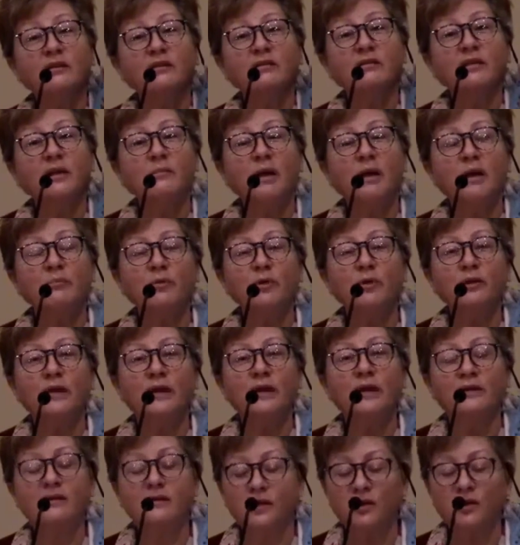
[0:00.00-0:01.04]
and my
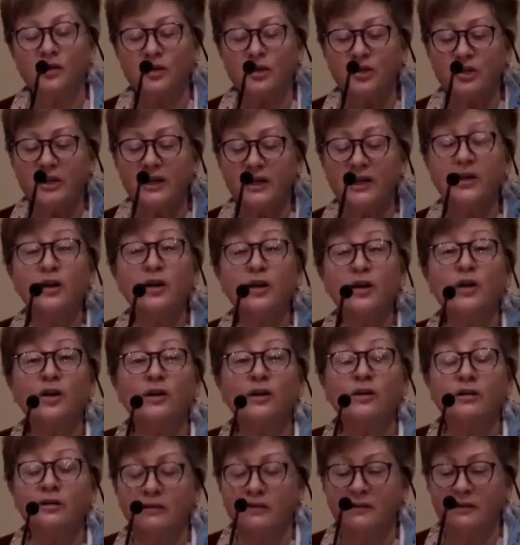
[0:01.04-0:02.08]
pronouns are she,
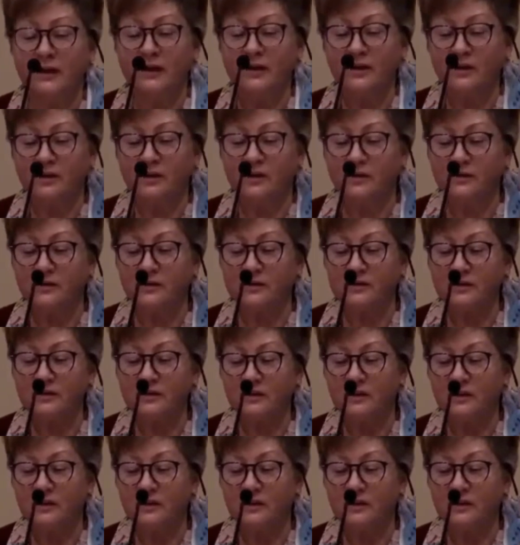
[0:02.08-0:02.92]
her, and hers.